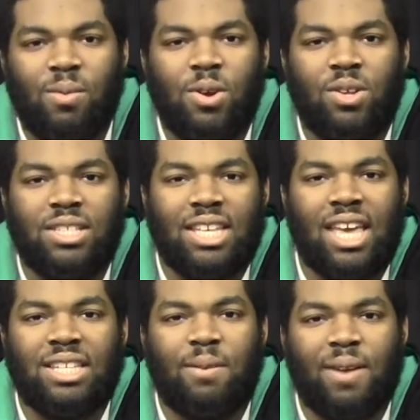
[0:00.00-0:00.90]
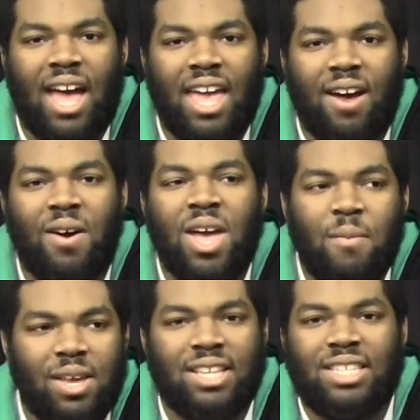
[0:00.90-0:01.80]
Some girl doesn't kick some guy out
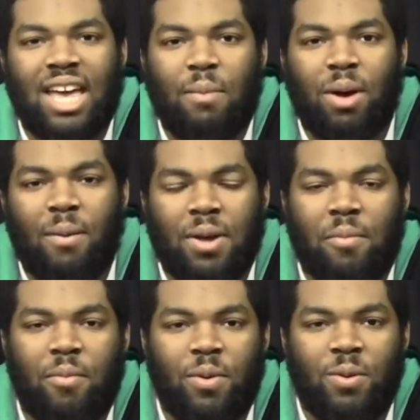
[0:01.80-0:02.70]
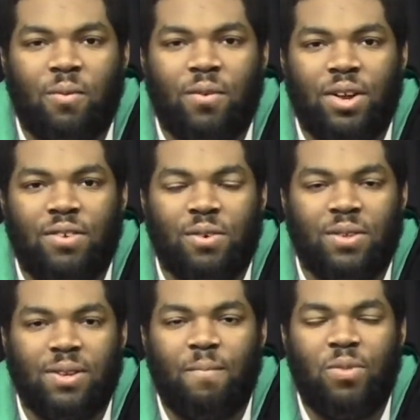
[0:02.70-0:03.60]
because he's got to pop a couple pills before he
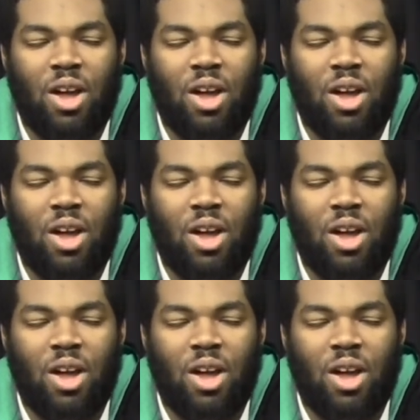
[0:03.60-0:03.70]
drills them.